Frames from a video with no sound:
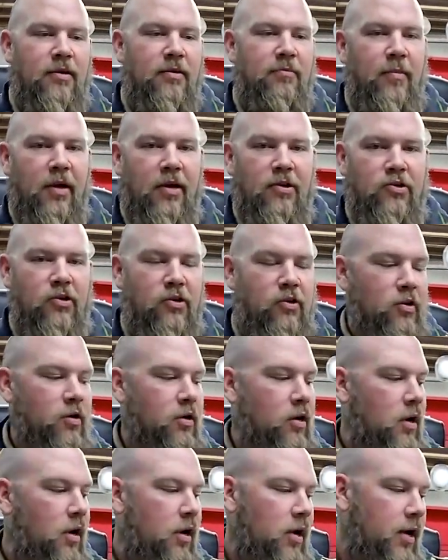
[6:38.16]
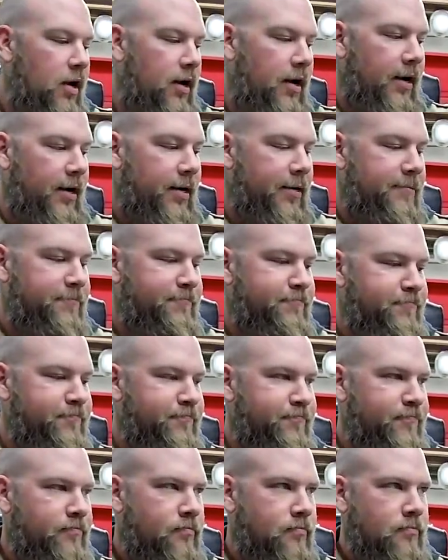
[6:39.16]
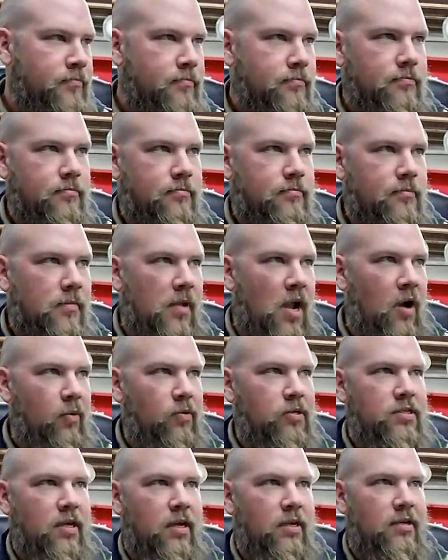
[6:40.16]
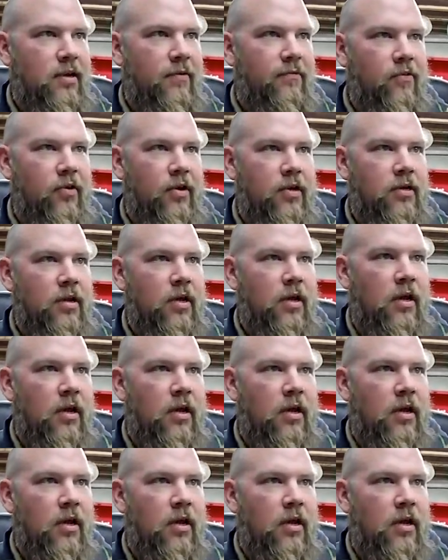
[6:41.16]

measure, I would say different